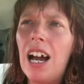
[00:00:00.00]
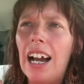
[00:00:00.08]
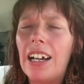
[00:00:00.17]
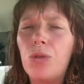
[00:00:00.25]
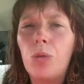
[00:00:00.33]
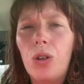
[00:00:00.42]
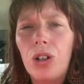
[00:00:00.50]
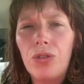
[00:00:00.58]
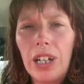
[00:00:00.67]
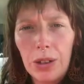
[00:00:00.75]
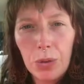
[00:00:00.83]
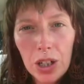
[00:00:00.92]
I guess
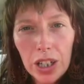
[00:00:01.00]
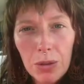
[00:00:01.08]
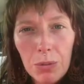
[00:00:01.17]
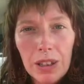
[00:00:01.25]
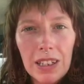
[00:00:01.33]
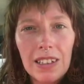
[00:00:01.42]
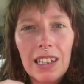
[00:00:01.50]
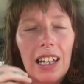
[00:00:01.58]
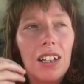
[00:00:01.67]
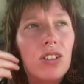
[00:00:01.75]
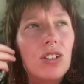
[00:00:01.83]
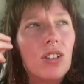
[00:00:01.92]
really working with this
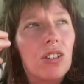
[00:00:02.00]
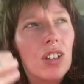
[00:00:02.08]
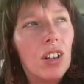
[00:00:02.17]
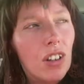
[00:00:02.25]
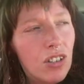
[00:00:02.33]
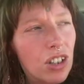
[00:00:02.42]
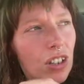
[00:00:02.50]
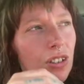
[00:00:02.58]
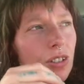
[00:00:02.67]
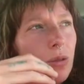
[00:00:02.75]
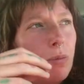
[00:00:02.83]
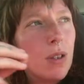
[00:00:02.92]
like
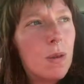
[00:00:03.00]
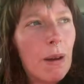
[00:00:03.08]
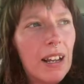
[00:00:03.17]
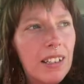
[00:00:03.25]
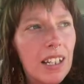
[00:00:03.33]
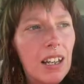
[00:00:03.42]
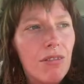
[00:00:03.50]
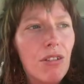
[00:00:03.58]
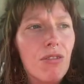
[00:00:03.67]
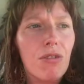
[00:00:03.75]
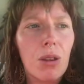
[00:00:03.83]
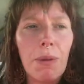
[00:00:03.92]
sociological perspective
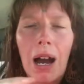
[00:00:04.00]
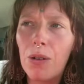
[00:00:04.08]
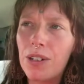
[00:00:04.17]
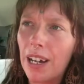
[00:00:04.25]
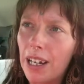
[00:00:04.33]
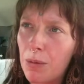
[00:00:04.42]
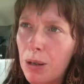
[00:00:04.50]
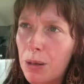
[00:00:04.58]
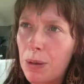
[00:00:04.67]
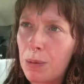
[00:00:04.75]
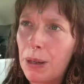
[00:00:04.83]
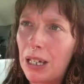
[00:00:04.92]
of the power
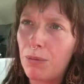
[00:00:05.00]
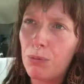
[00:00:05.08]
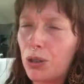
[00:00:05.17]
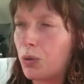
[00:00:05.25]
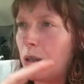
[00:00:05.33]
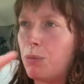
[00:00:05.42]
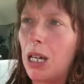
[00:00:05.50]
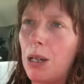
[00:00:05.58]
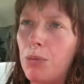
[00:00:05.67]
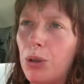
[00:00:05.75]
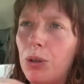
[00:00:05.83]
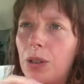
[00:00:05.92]
dynamic between
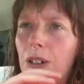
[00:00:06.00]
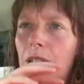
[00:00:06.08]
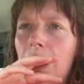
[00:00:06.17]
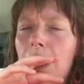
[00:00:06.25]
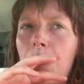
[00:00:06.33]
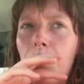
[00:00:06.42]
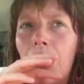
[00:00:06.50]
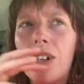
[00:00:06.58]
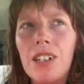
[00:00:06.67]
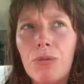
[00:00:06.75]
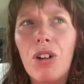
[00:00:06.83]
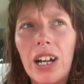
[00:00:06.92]
people. And
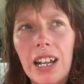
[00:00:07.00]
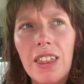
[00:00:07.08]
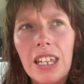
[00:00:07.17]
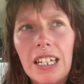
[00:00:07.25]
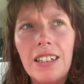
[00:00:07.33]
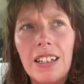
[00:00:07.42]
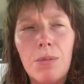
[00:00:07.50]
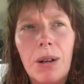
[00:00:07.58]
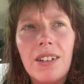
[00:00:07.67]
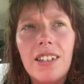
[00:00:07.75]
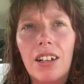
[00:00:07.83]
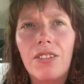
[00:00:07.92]
because I'm writing a thesis
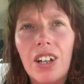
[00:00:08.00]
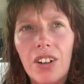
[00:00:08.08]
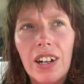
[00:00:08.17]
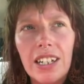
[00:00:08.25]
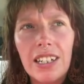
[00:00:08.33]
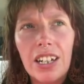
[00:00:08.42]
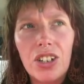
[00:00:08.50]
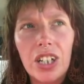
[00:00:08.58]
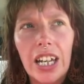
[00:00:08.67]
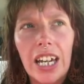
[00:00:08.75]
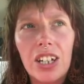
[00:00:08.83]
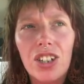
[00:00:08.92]
about self-directed
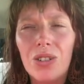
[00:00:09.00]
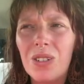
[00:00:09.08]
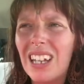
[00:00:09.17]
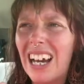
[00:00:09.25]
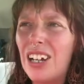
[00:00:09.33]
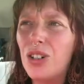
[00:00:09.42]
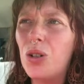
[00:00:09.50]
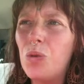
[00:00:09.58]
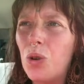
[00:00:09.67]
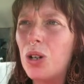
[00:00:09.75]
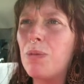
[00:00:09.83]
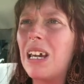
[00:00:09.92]
education, I was like, I don't
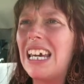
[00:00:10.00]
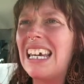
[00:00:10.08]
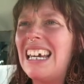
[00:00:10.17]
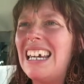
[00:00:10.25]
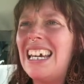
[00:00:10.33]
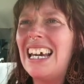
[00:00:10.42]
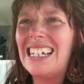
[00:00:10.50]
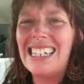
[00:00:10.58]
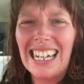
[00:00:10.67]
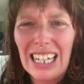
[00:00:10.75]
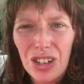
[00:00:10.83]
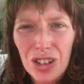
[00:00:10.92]
want to be a
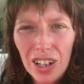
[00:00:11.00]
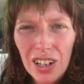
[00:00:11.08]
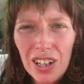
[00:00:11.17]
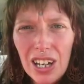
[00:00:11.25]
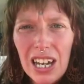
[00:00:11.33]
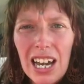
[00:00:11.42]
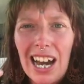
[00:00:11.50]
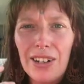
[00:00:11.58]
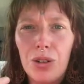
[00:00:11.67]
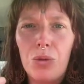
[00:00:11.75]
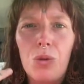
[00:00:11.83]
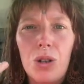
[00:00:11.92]
teacher. I
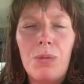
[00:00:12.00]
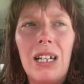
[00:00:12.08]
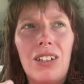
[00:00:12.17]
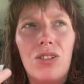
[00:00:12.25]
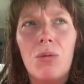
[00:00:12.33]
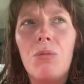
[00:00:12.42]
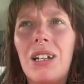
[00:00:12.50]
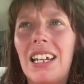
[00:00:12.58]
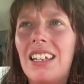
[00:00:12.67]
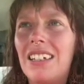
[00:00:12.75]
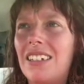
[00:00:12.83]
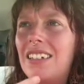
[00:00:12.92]
don't want to be
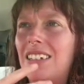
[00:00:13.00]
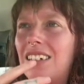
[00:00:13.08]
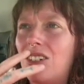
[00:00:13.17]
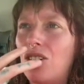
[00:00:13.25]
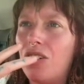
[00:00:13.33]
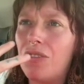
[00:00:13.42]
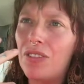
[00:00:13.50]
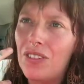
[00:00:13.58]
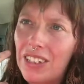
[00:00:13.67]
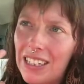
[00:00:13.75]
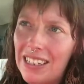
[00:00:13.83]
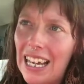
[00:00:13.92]
somebody that's sort of
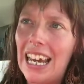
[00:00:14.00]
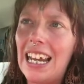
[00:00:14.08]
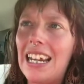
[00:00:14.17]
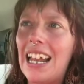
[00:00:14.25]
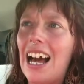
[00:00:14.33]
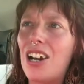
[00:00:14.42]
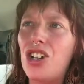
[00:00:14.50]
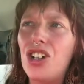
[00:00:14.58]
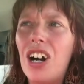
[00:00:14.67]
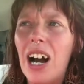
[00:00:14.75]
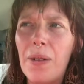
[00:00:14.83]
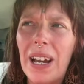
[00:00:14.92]
saying that I
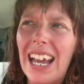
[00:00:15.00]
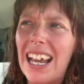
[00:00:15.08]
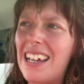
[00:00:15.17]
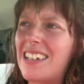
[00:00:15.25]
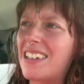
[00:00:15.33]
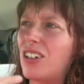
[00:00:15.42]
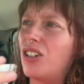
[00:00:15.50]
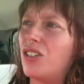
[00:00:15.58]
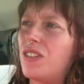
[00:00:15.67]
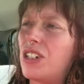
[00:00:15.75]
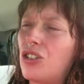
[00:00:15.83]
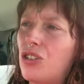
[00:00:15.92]
know how it is and all
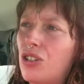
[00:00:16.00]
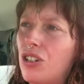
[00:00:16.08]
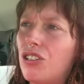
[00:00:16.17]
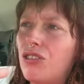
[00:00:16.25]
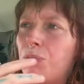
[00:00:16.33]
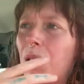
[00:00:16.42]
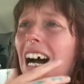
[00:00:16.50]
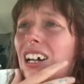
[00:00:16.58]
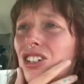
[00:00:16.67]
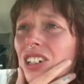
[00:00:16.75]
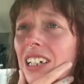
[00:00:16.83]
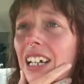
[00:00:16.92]
of this stuff. But
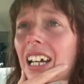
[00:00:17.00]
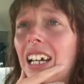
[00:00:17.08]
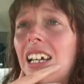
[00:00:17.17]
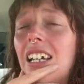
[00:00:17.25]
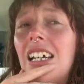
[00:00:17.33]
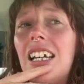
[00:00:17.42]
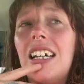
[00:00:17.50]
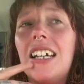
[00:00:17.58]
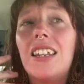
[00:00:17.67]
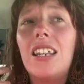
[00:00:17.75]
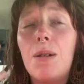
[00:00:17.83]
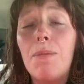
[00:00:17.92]
actually,
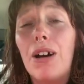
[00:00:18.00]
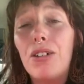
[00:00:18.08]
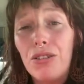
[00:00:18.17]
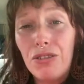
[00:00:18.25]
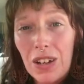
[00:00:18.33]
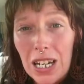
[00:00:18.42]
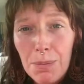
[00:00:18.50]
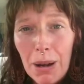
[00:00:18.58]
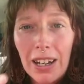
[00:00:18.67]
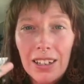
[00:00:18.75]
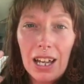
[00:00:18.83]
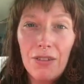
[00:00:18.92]
the amount of
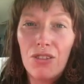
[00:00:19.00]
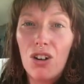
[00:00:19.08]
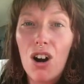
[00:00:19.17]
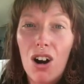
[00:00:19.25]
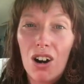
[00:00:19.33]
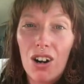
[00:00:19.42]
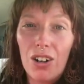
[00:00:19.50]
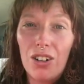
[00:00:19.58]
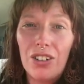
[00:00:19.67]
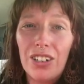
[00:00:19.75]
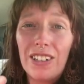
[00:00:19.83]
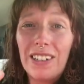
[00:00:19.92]
feedback that I've got
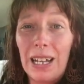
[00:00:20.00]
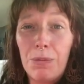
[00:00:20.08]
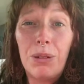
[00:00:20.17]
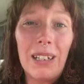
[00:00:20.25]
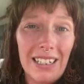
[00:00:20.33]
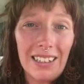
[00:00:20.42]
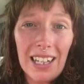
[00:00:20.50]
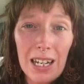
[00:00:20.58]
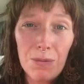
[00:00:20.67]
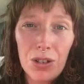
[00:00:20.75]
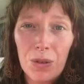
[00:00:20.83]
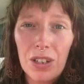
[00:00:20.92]
that said, please
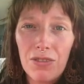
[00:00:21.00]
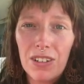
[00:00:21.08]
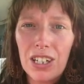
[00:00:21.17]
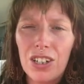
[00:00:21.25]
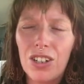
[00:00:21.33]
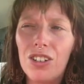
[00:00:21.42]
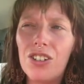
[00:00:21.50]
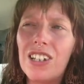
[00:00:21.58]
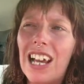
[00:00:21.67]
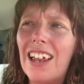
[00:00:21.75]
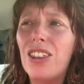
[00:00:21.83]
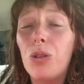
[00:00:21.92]
keep doing the videos,
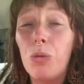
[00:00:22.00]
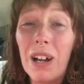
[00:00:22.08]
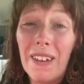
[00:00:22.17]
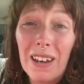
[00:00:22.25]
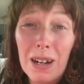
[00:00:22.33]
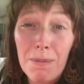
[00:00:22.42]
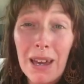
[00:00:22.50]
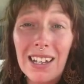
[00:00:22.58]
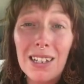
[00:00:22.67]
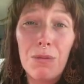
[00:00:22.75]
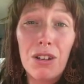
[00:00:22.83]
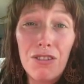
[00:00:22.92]
and the way that it
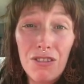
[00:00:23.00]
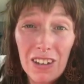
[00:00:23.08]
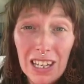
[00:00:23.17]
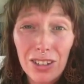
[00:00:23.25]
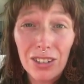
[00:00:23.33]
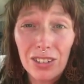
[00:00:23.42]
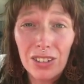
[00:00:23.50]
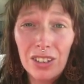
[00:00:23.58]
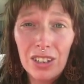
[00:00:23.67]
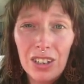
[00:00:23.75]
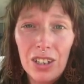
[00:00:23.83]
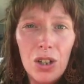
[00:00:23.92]
makes me feel
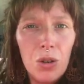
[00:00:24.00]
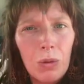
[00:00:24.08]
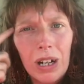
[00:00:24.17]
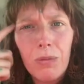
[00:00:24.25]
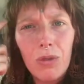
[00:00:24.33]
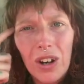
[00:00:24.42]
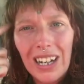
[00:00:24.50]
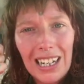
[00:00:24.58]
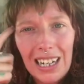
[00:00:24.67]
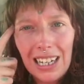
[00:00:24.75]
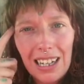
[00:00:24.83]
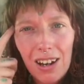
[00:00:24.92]
when I'm not in
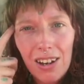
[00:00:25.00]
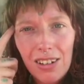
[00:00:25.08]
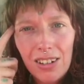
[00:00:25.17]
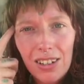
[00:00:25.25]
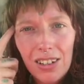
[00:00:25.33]
here,